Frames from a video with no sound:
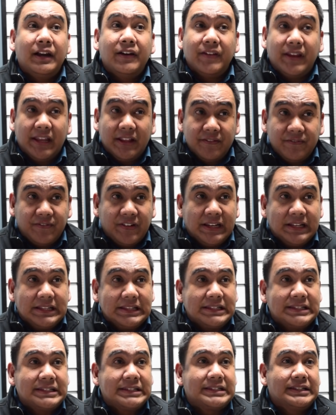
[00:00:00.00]
are
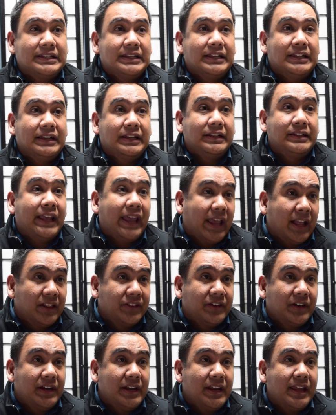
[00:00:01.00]
infants, the
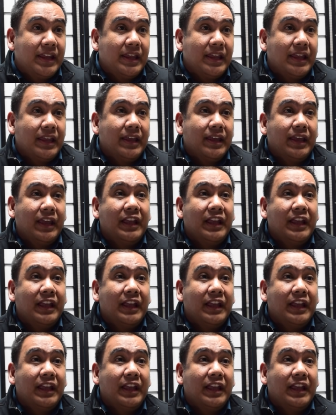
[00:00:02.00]
elderly,